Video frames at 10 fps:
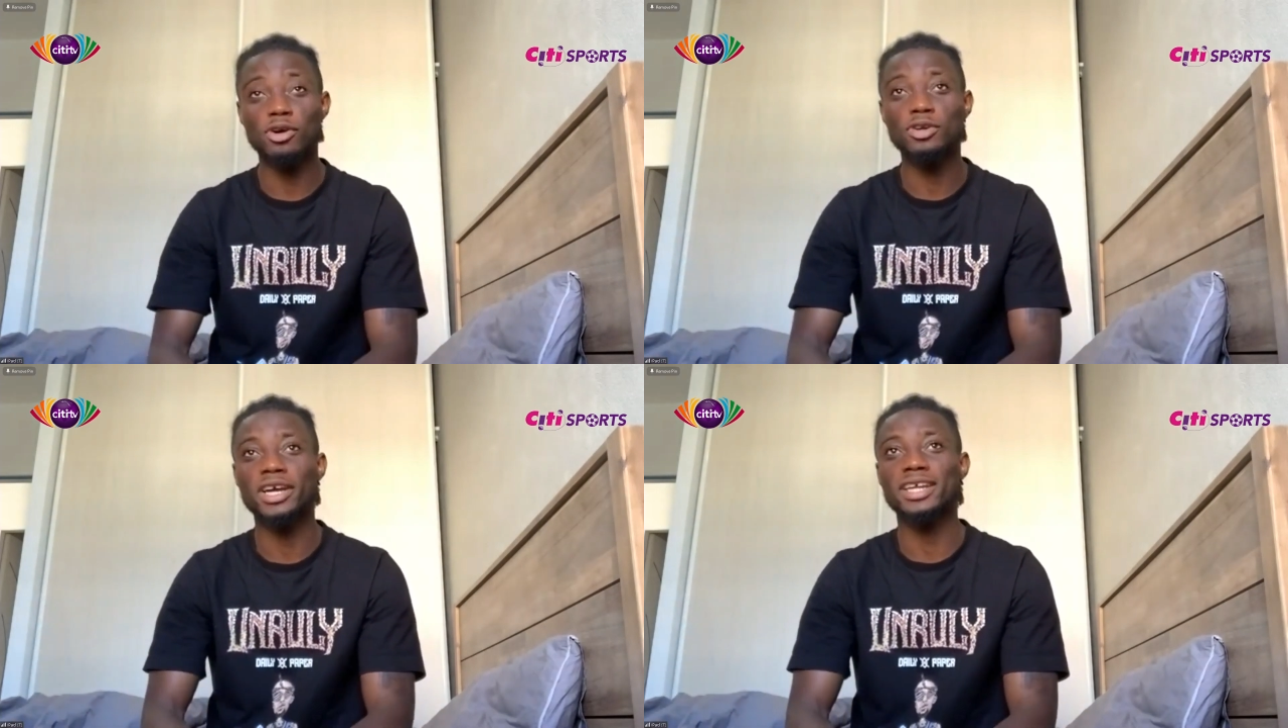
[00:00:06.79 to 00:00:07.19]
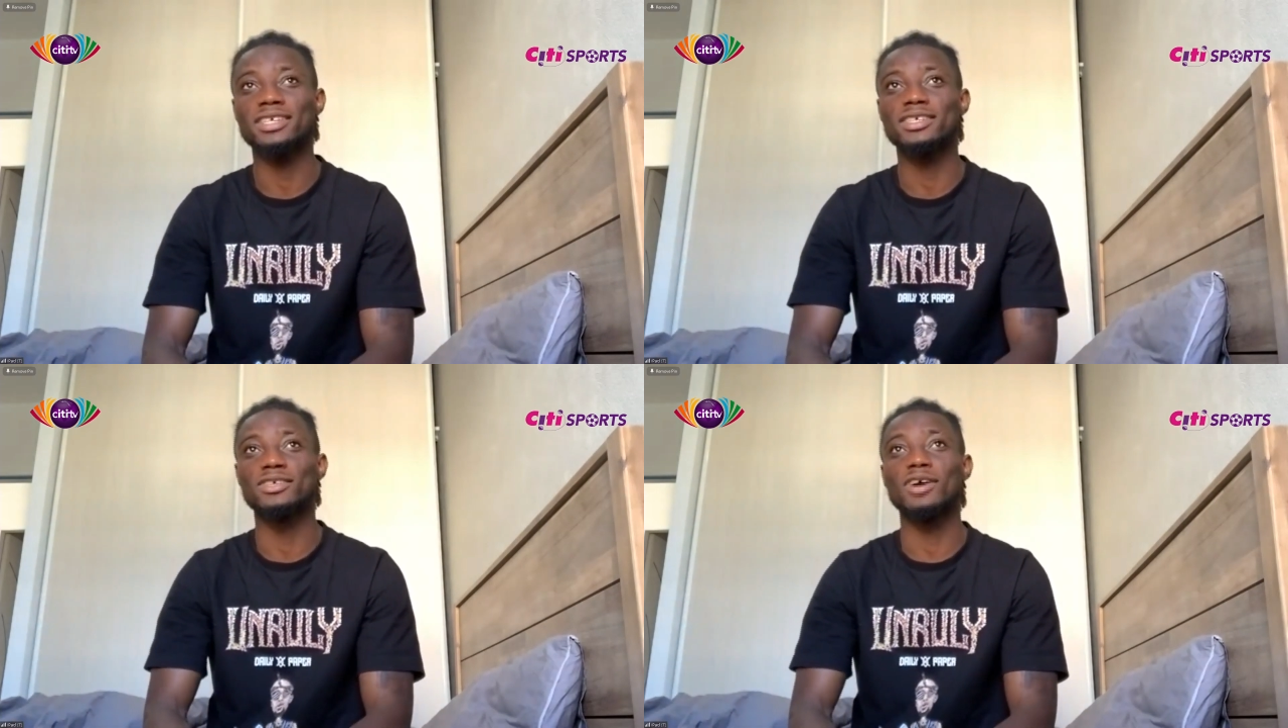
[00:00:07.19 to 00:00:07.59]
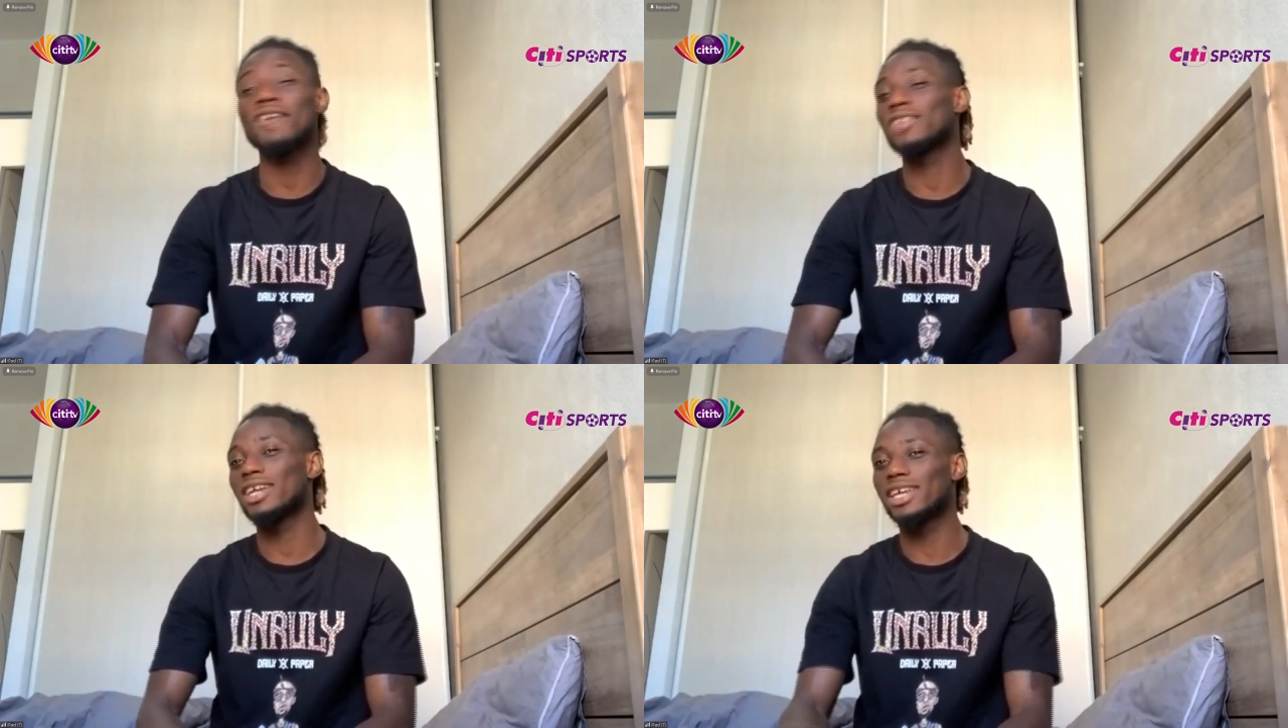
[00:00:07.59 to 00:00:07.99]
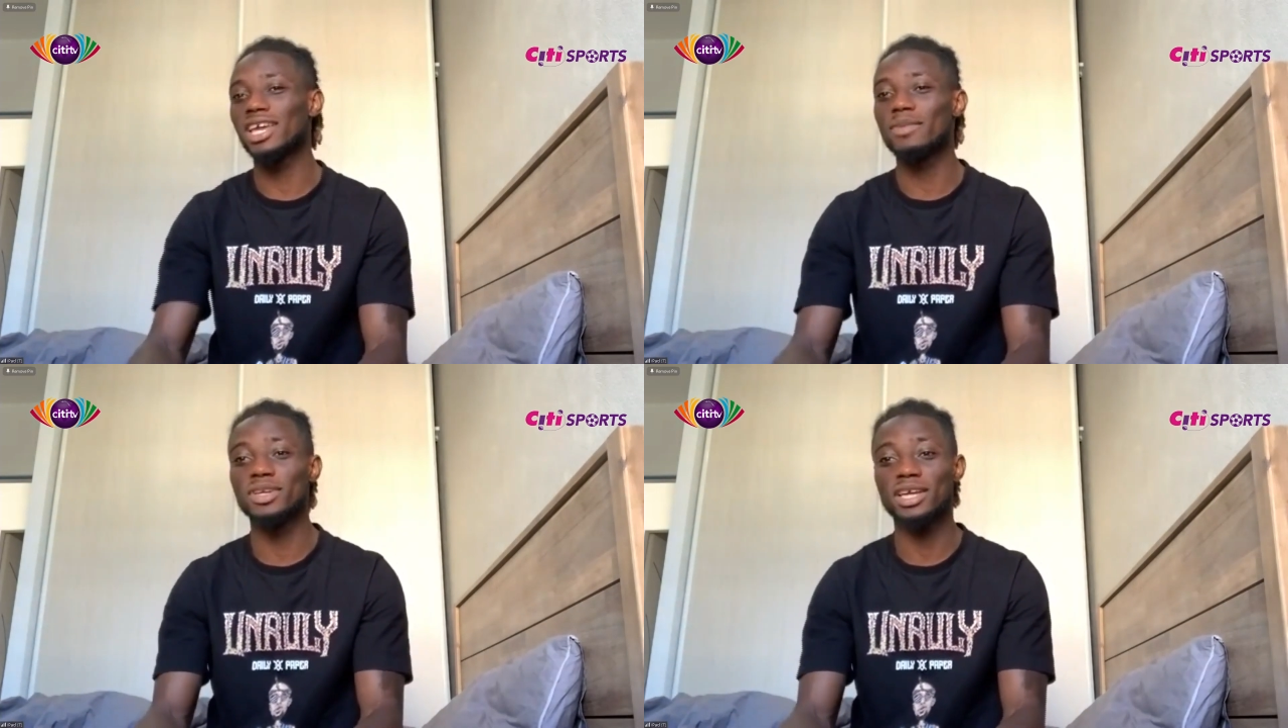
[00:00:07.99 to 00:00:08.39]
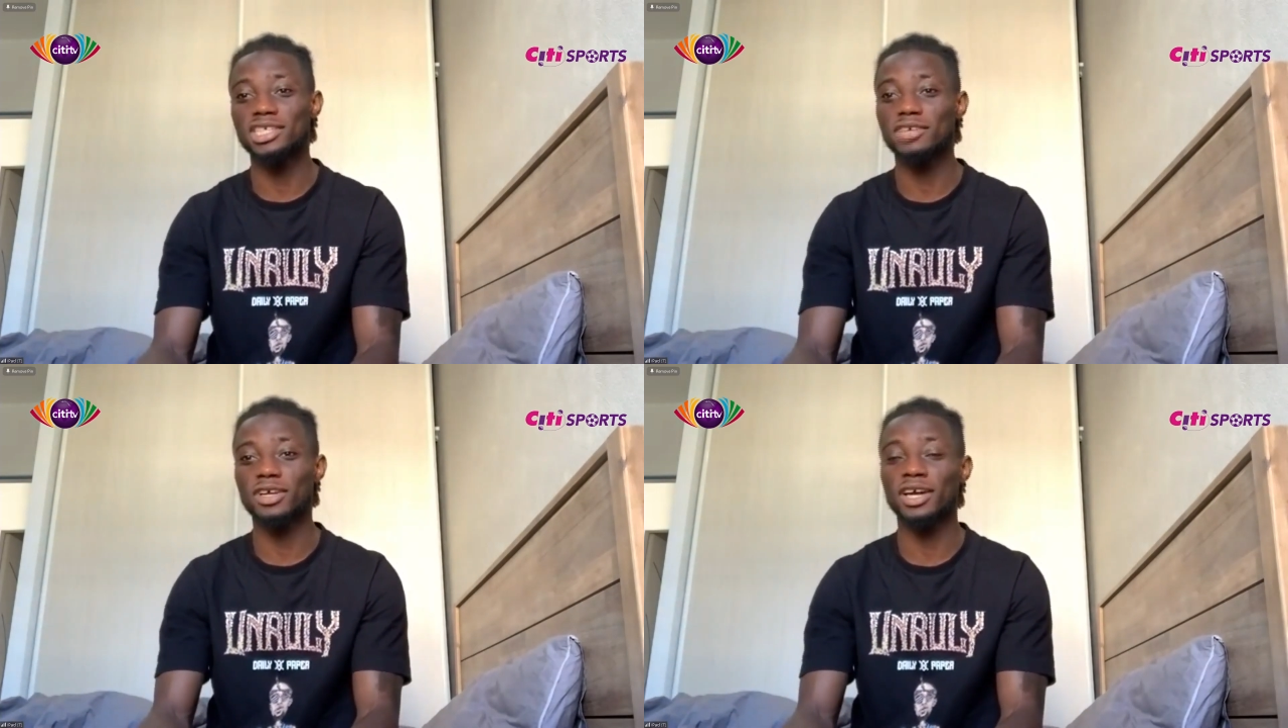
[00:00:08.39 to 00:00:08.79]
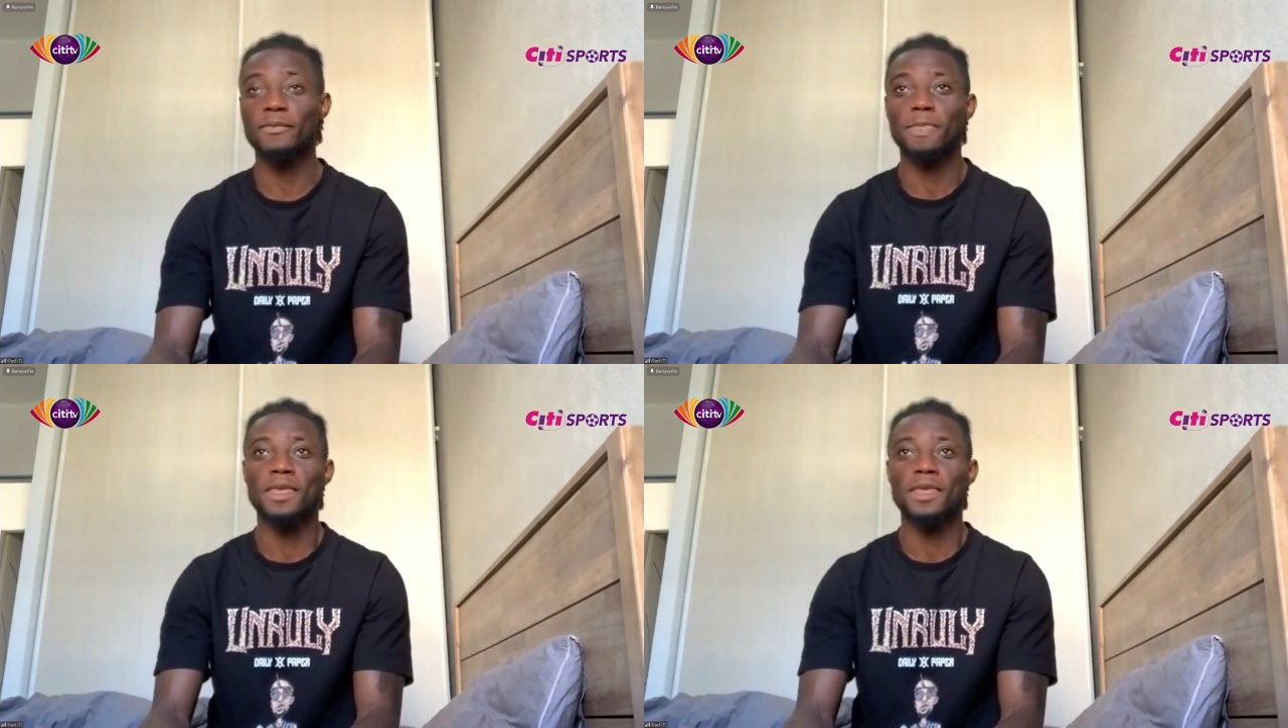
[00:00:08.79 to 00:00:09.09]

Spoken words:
get is, after the game in Nigeria,